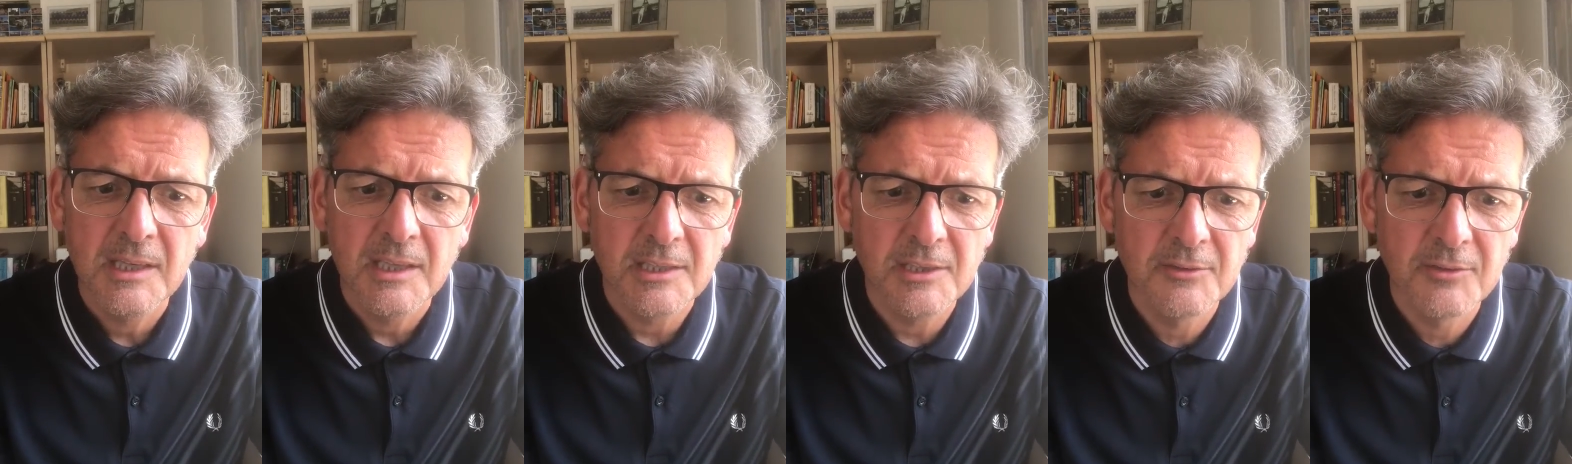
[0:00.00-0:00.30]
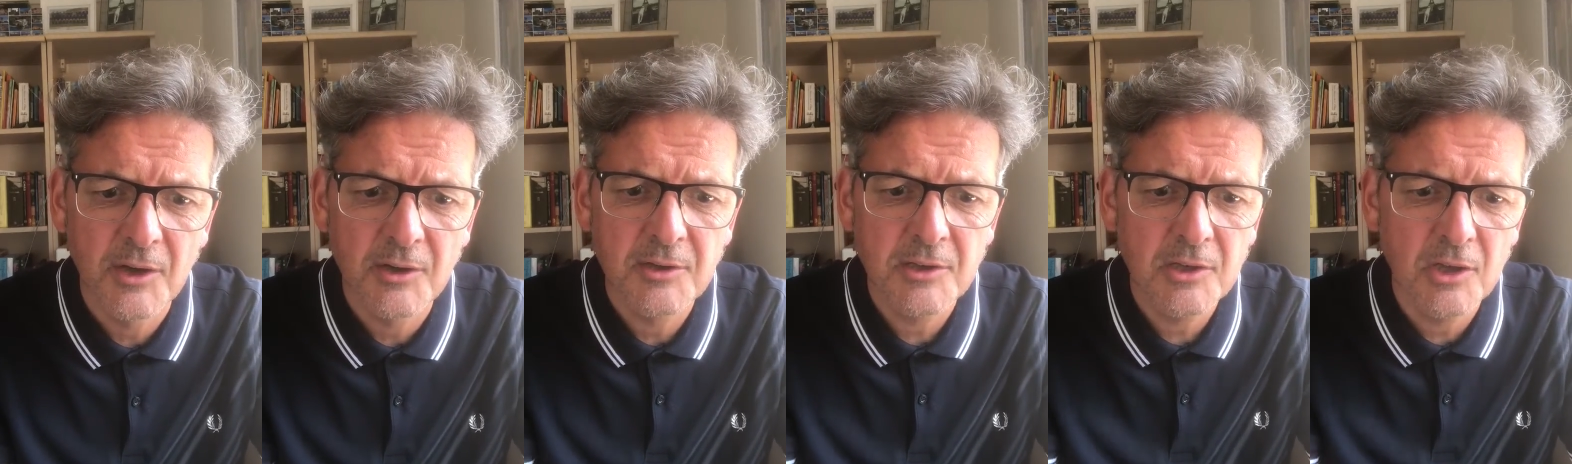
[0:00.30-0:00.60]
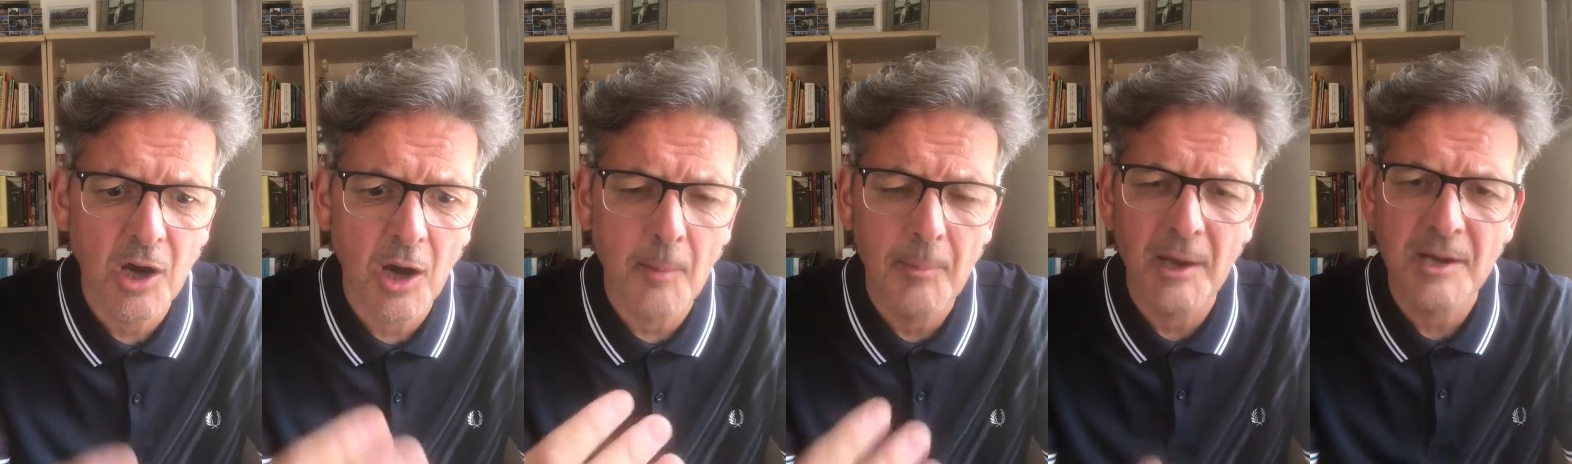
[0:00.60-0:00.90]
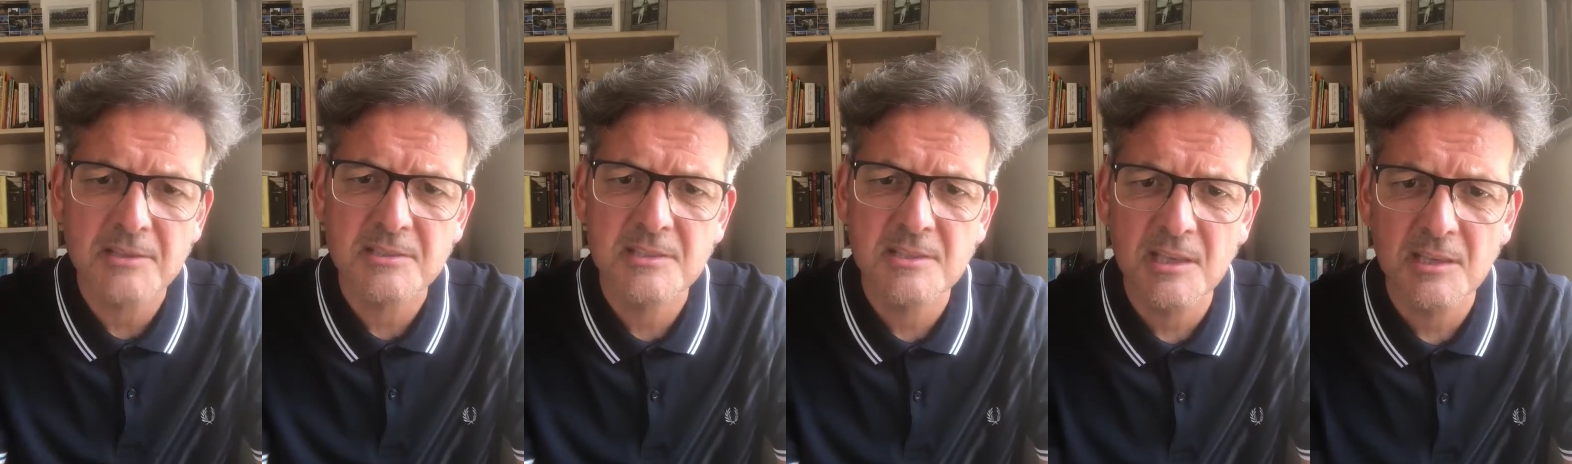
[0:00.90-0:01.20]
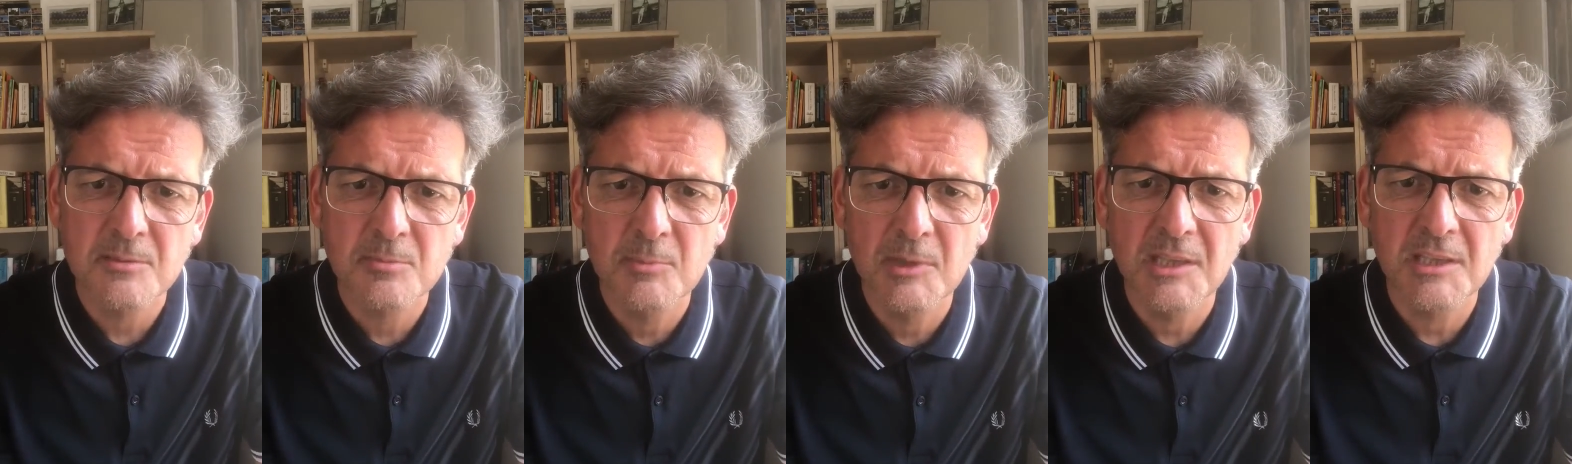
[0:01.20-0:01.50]
You've only got about
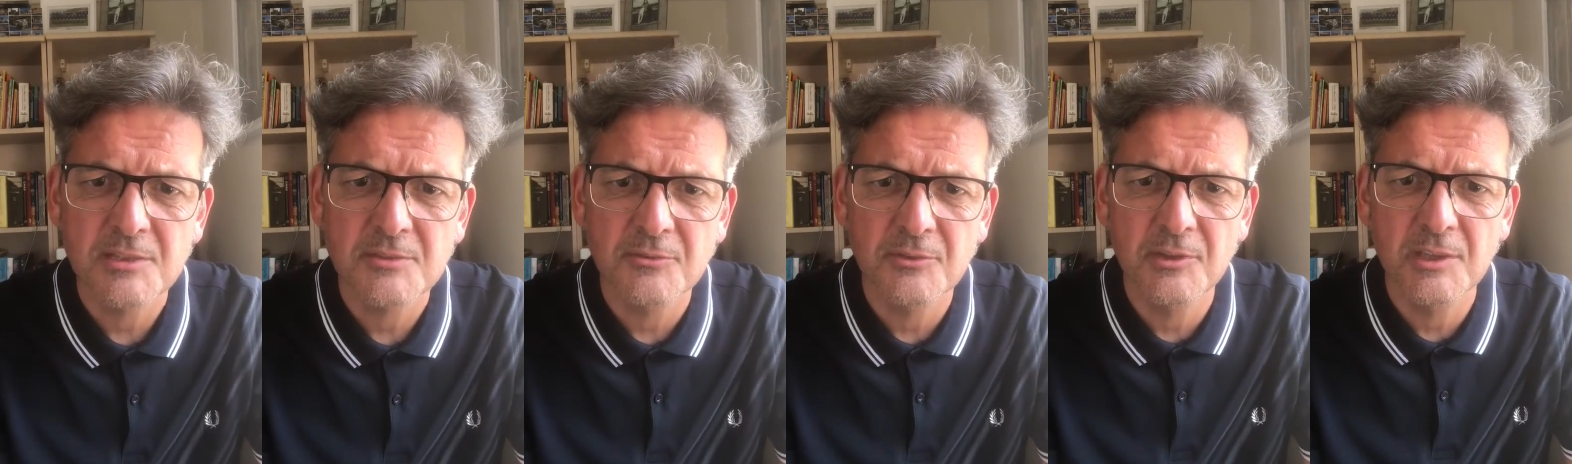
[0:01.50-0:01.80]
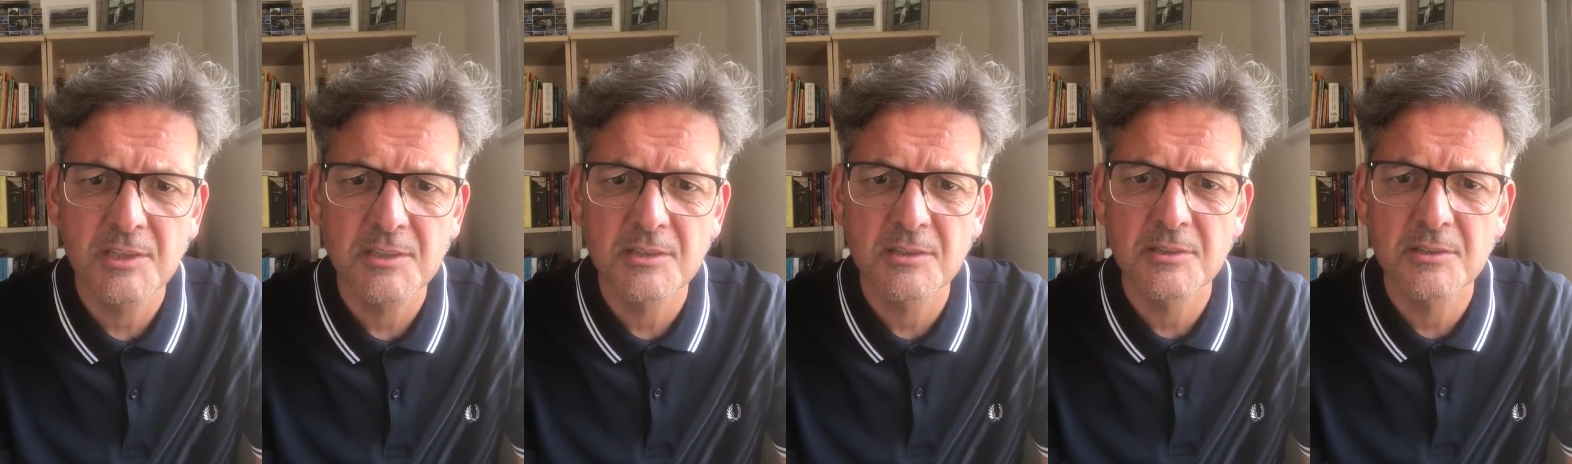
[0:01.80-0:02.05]
6 minutes for each